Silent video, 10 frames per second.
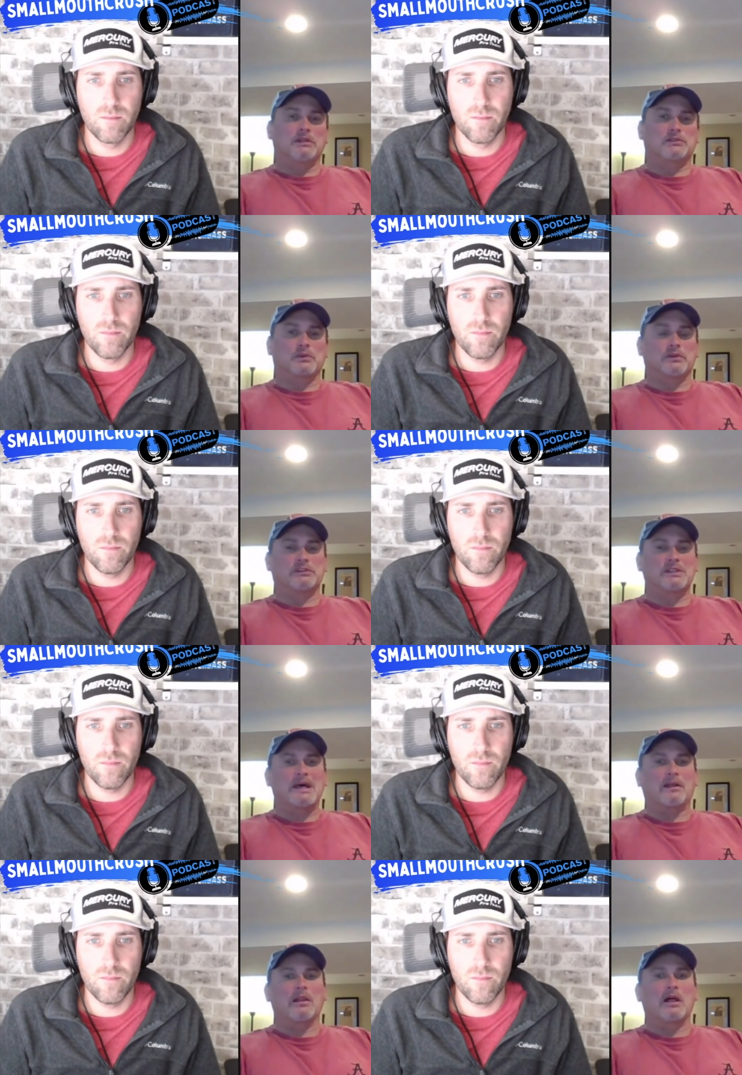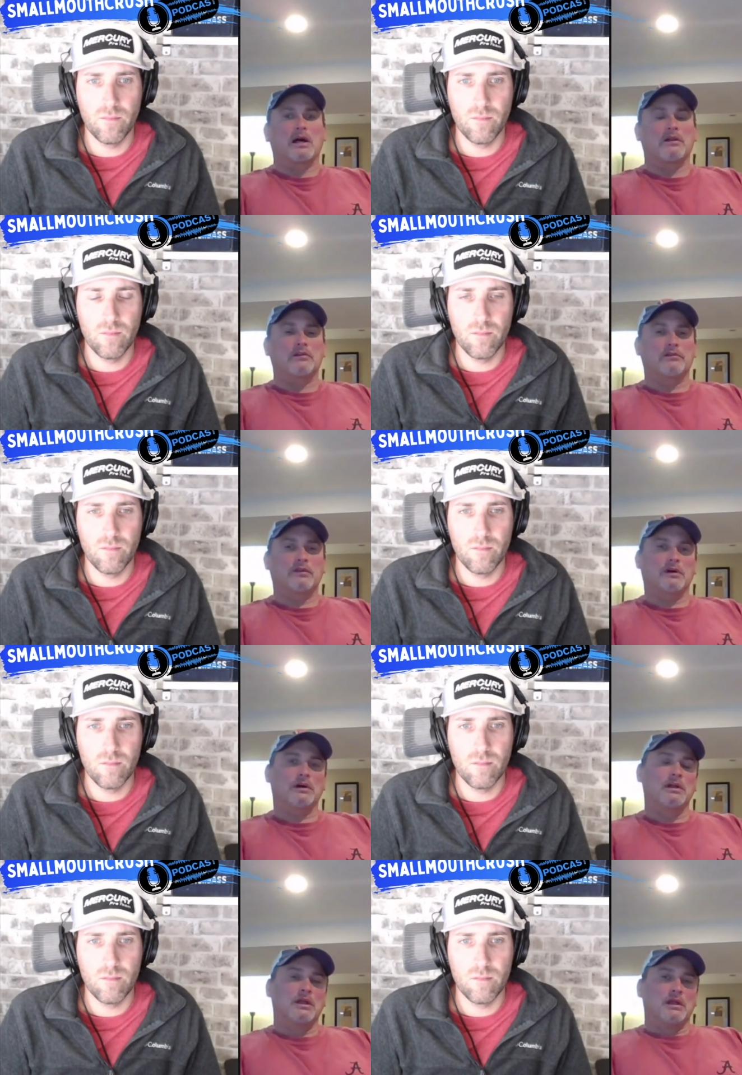Speaker 1: of lakes where there's not a lot of
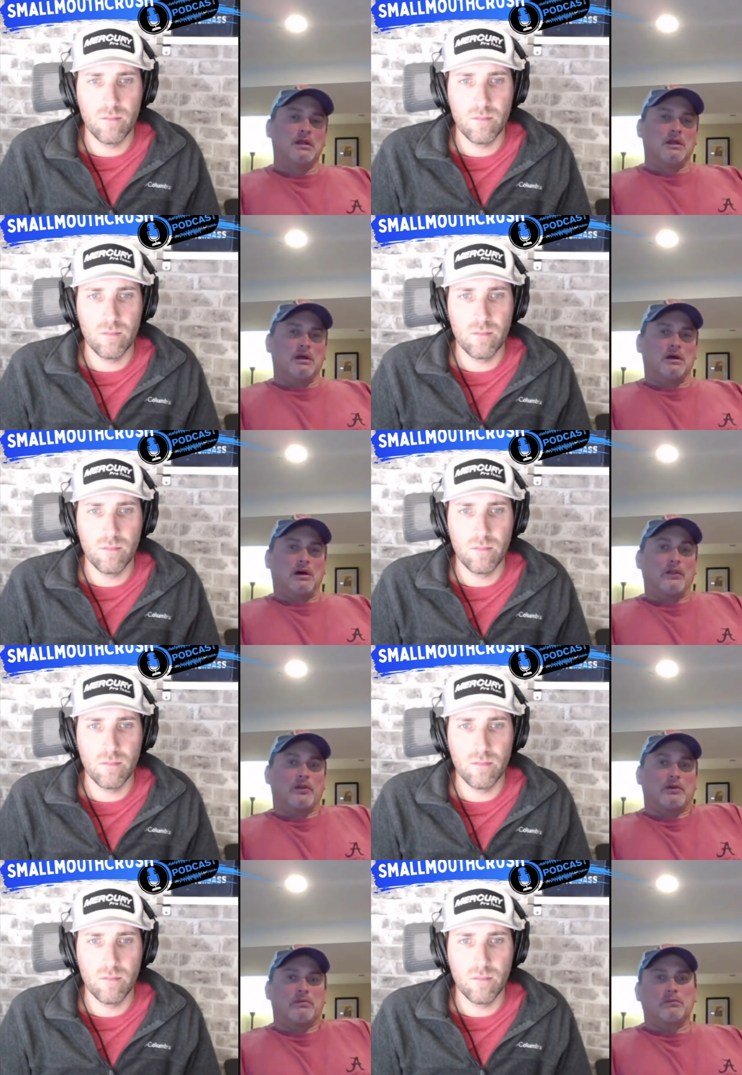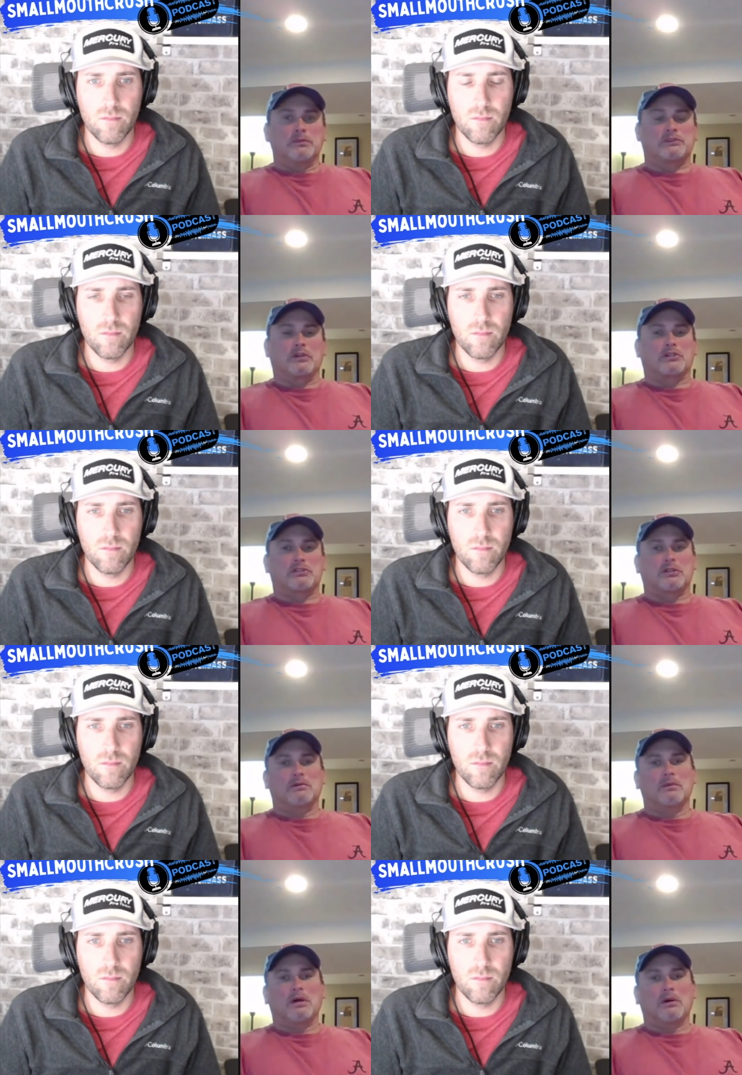uh, other
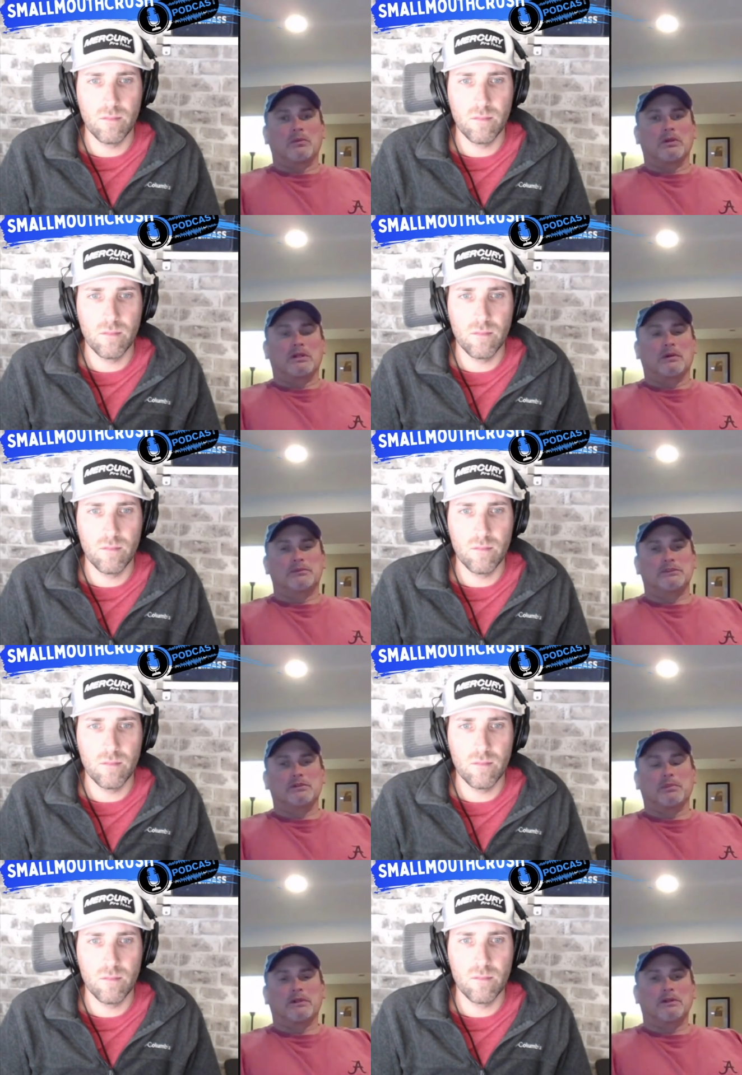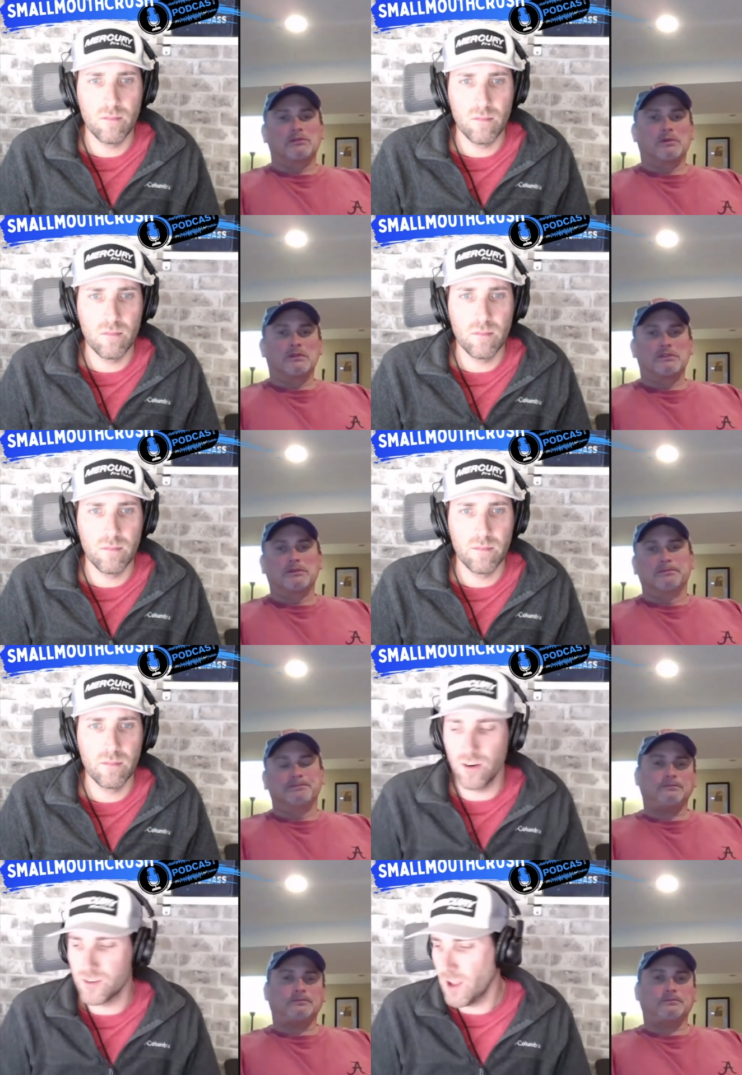structure really comes into play as well too.
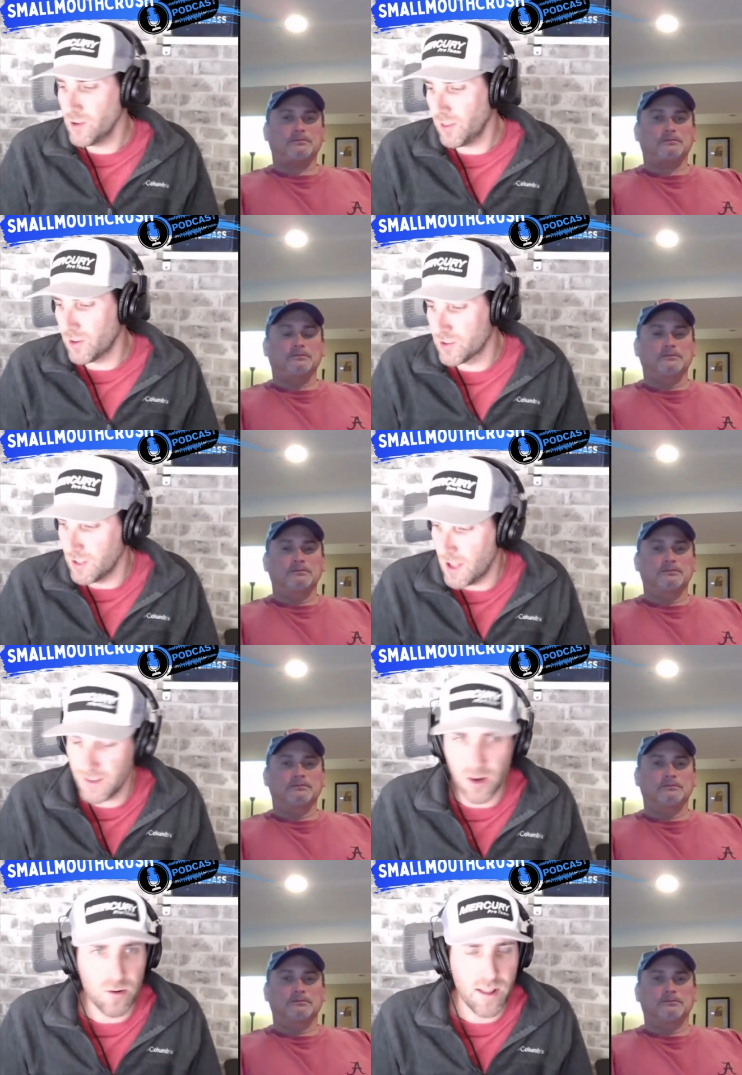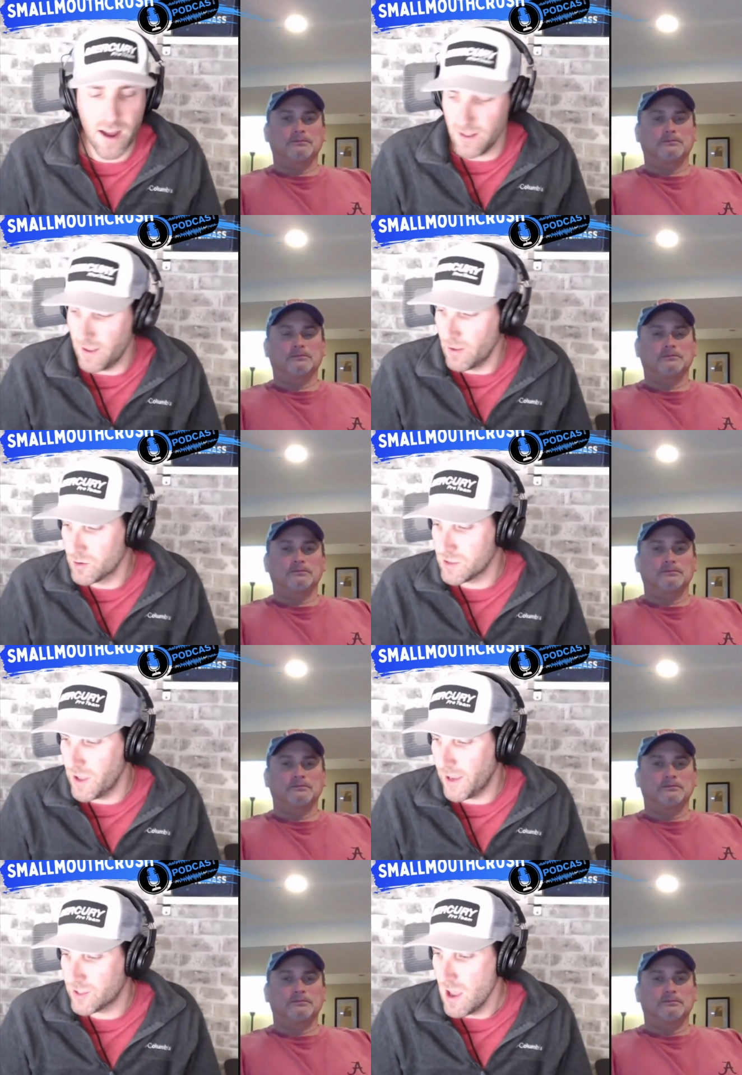
Speaker 2: Sounds like there's a lot going on on those
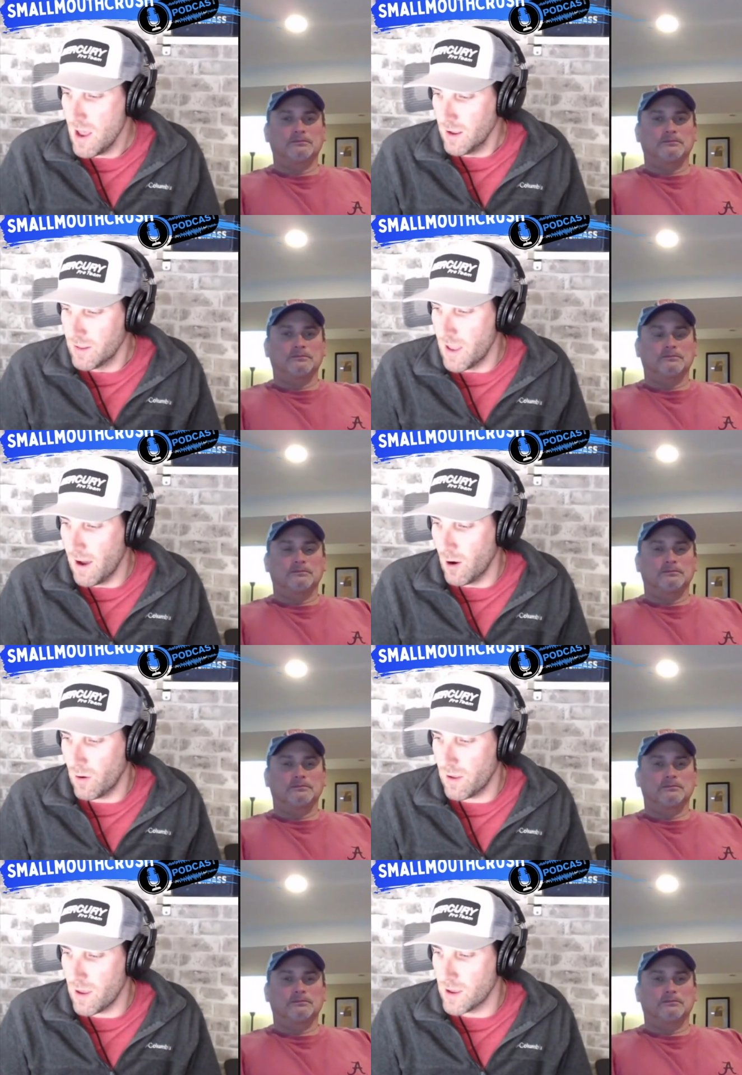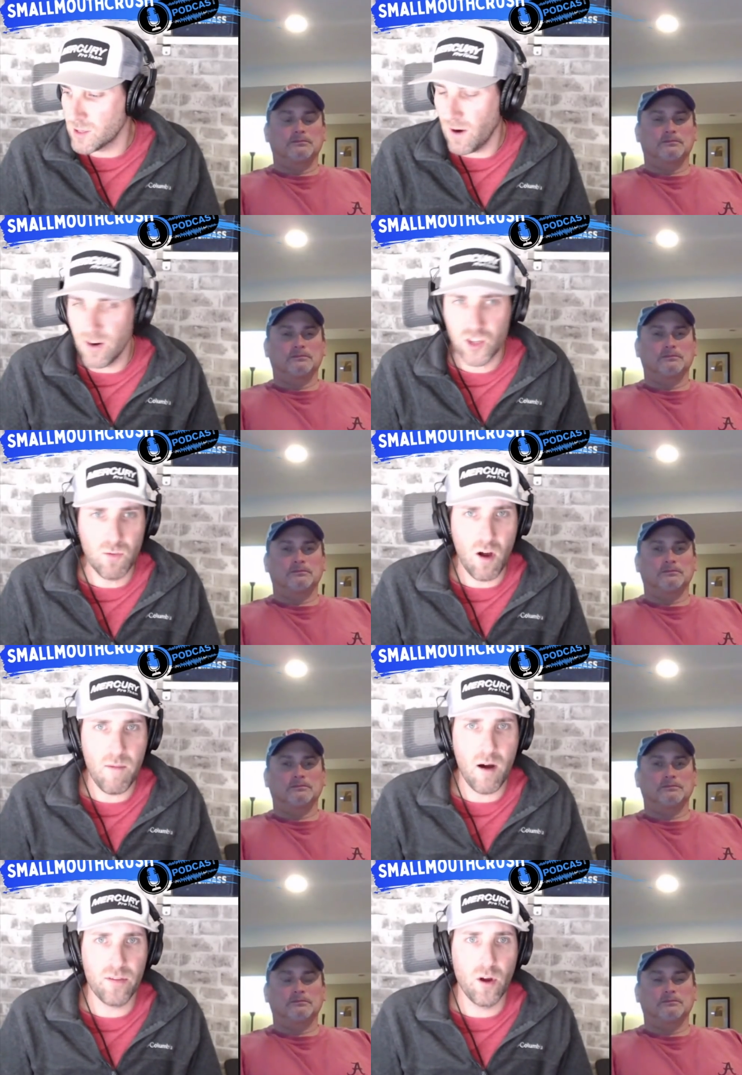lakes. Now, as far as
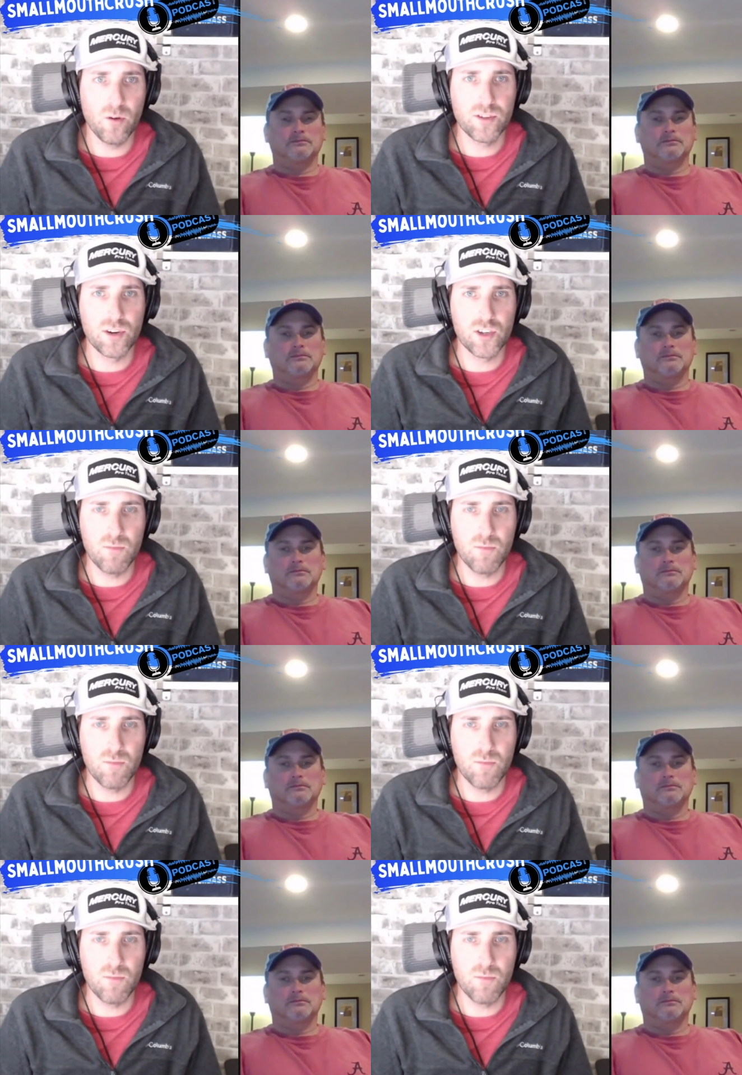smallmouth goes, there's